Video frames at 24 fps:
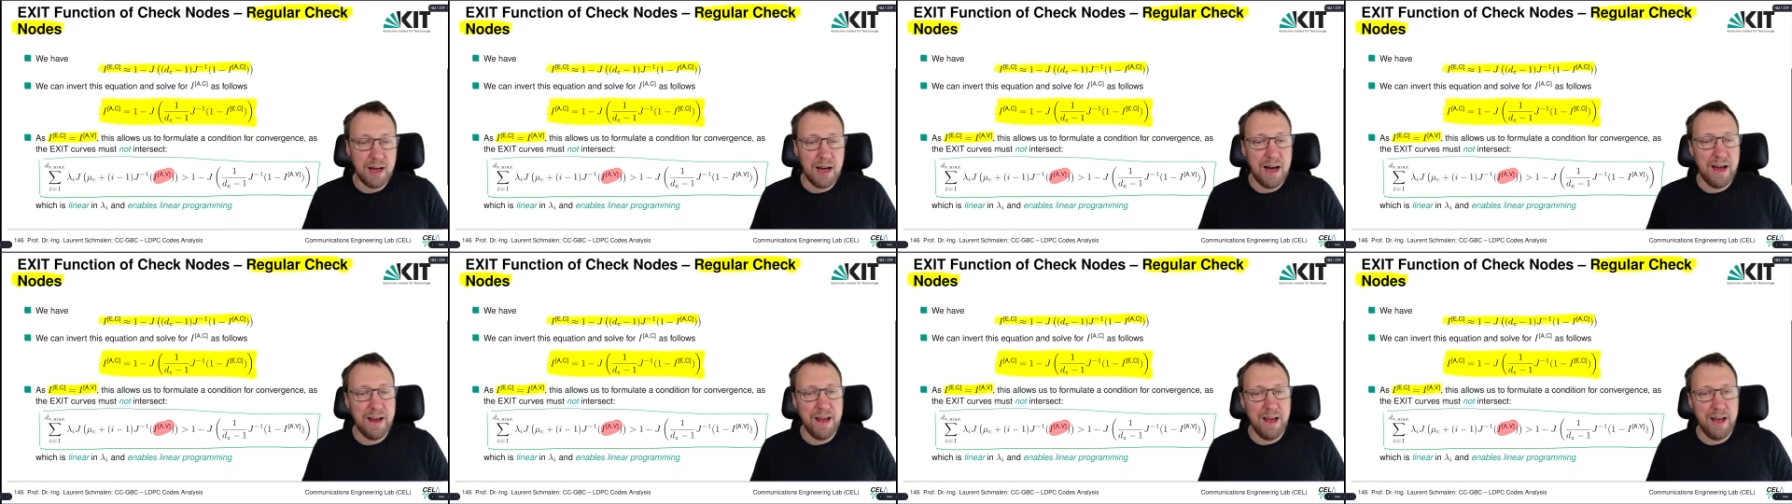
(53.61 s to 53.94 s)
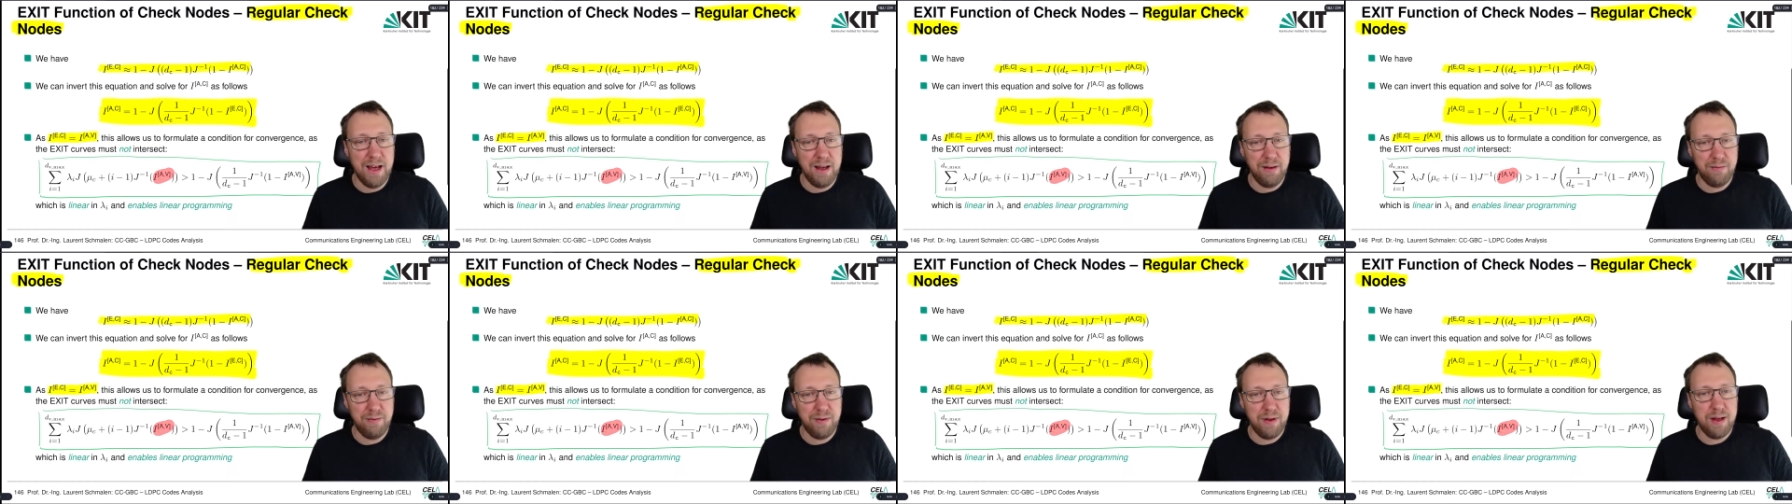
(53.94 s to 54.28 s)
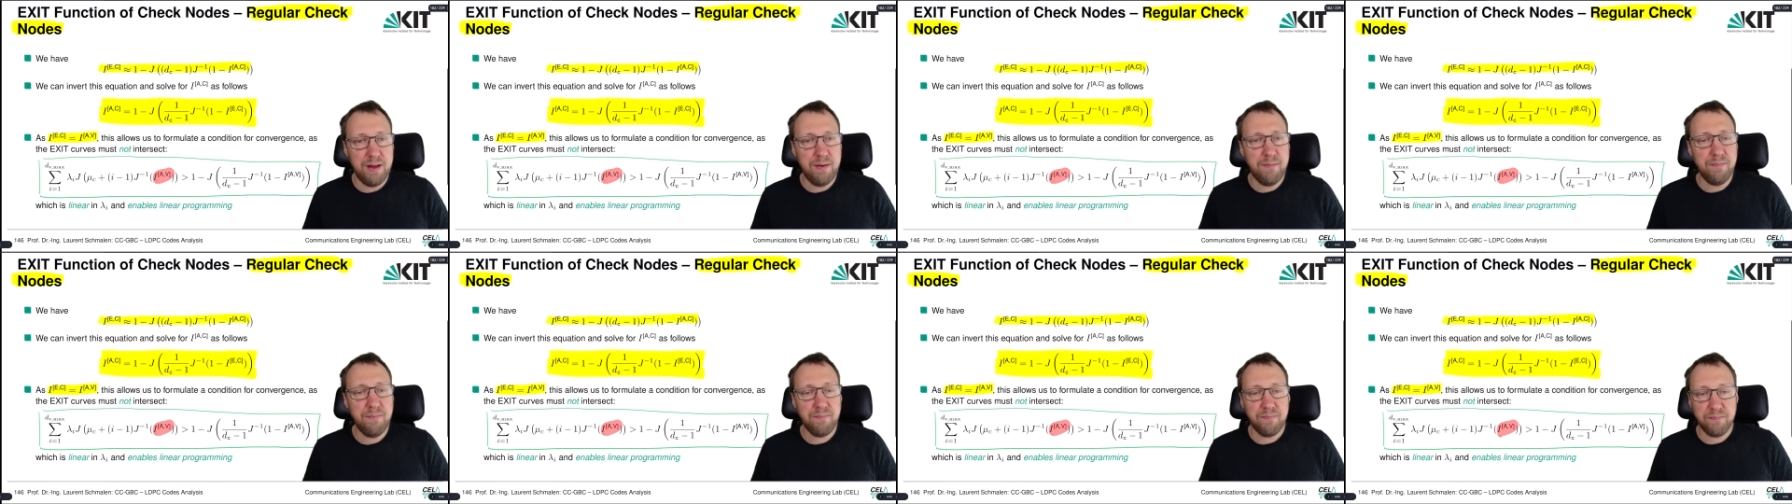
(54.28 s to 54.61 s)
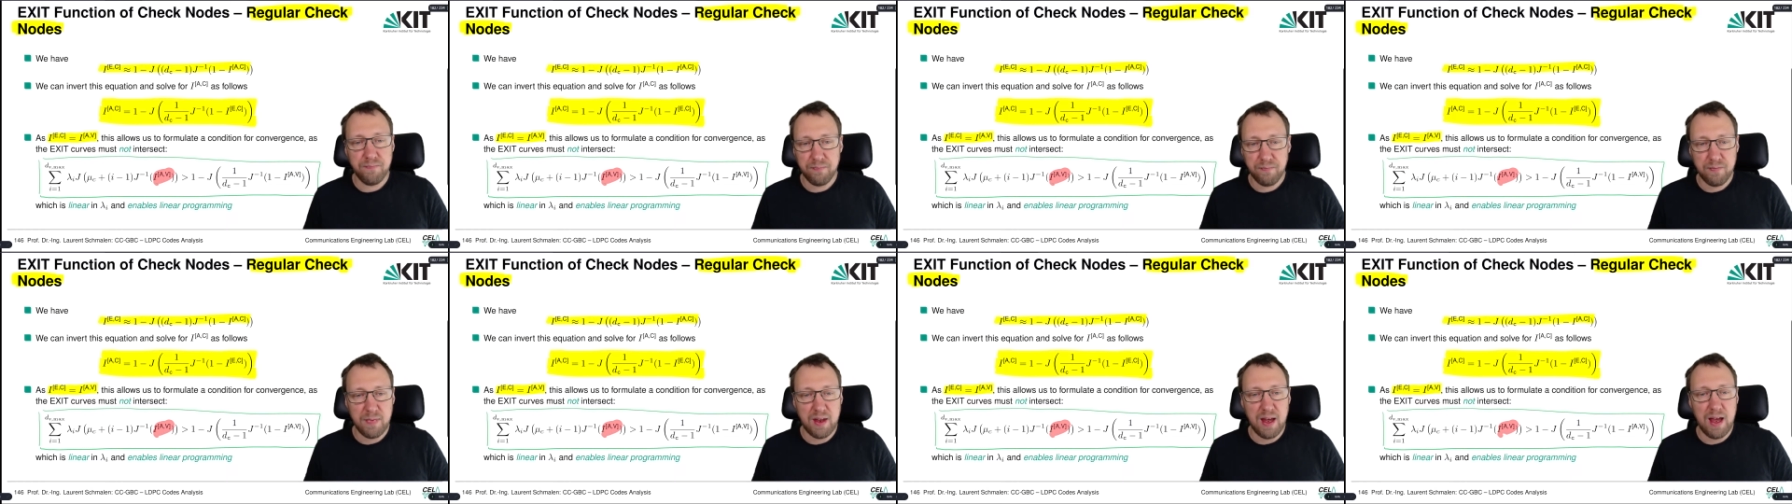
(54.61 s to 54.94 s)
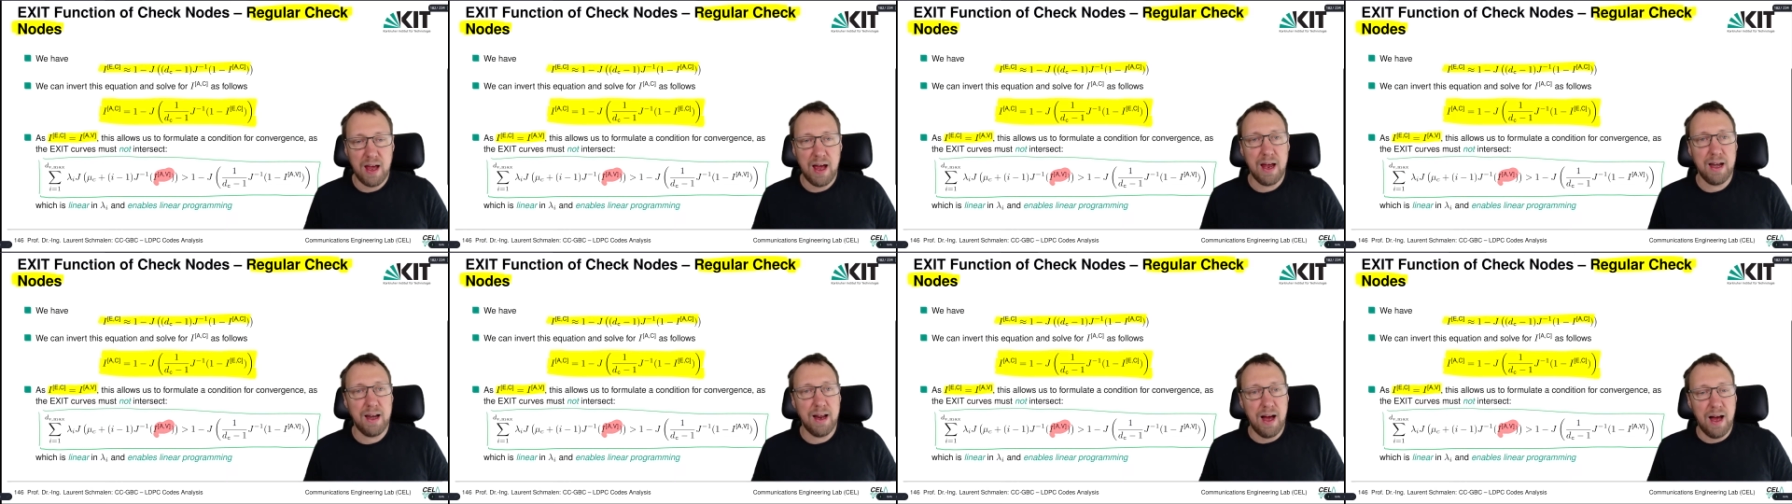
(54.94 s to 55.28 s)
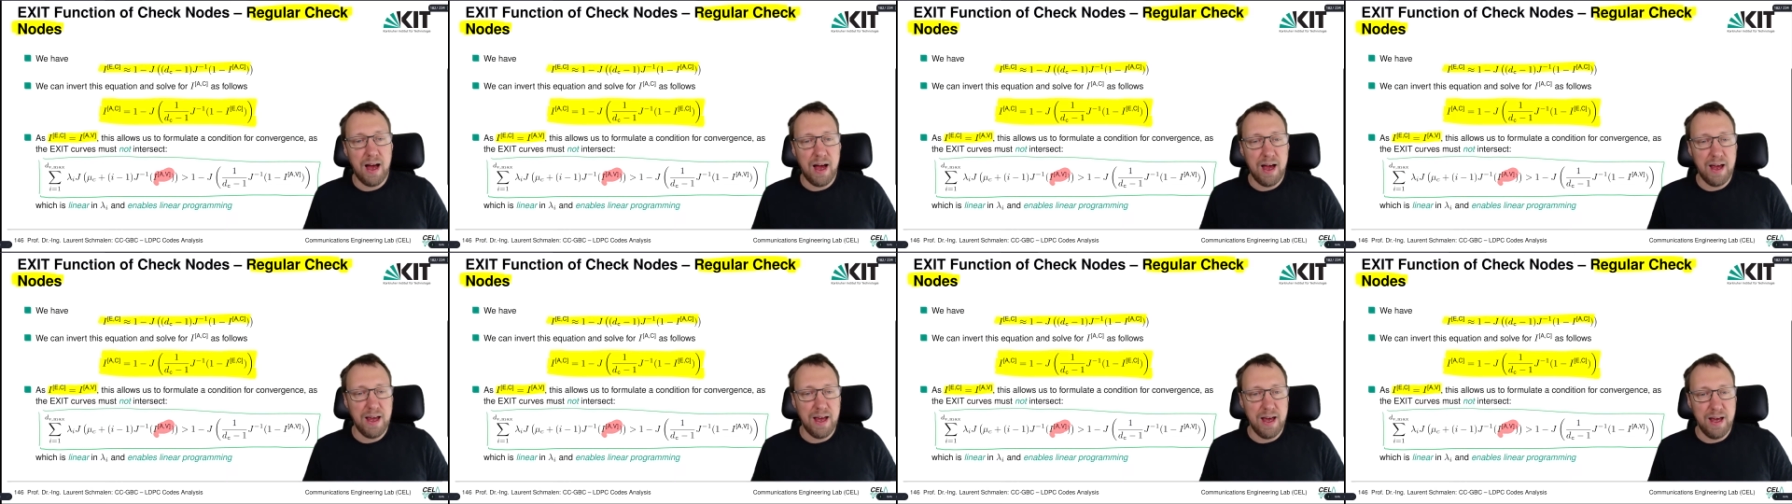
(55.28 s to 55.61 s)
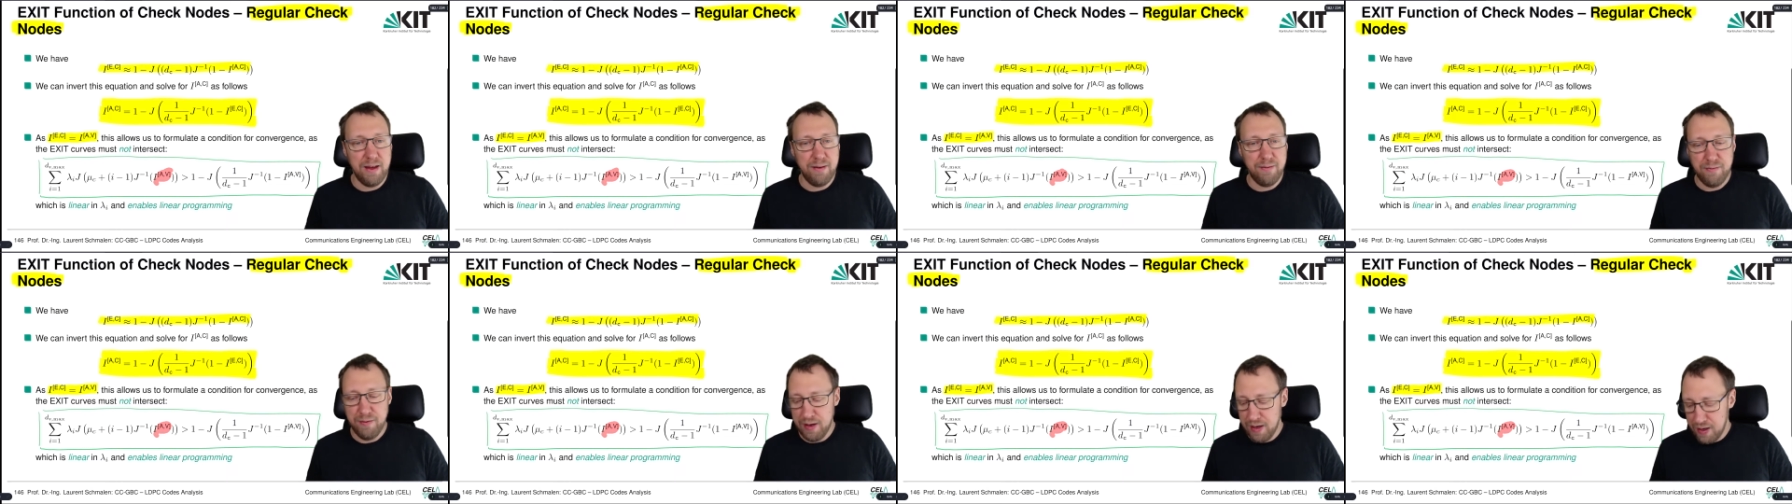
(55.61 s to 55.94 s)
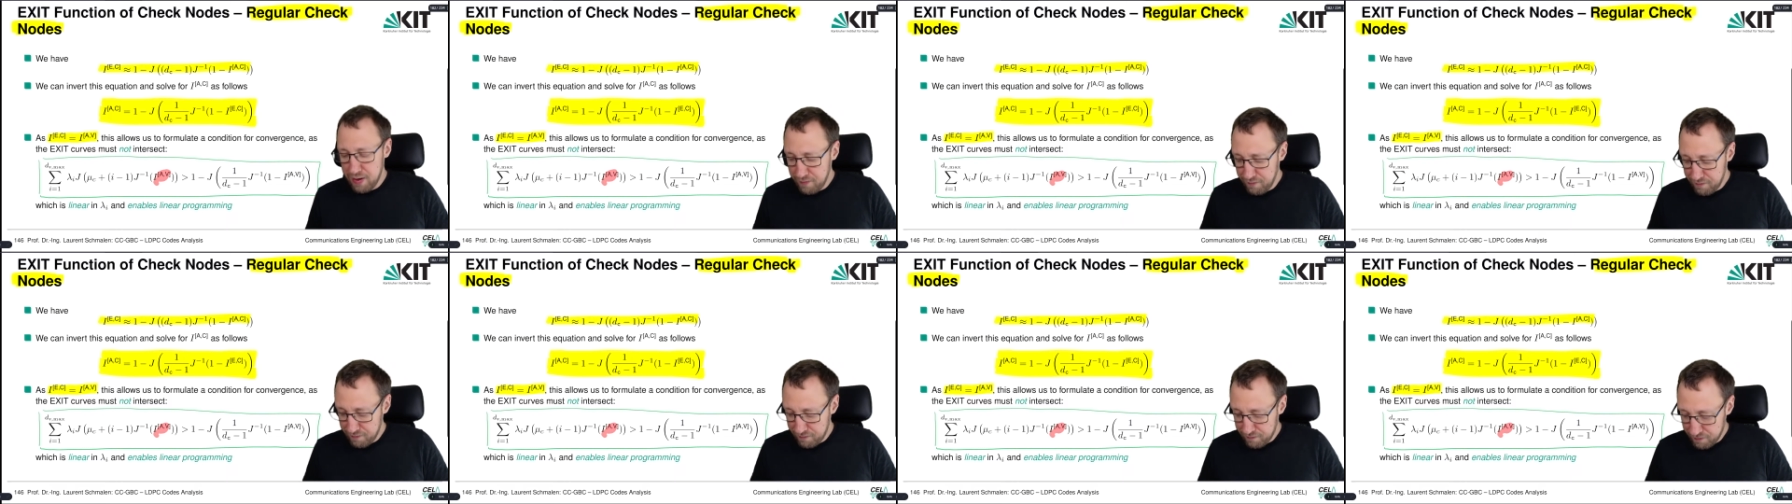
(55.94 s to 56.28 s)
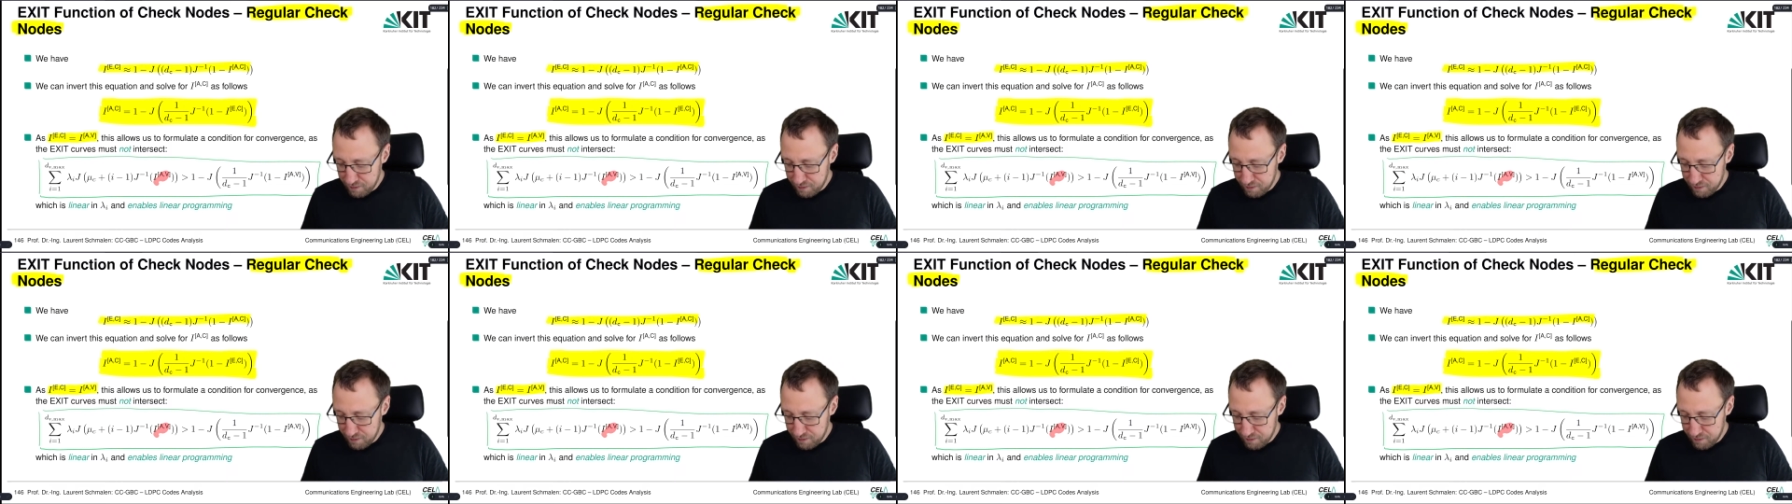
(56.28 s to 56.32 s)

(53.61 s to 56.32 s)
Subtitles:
IAV, and IAV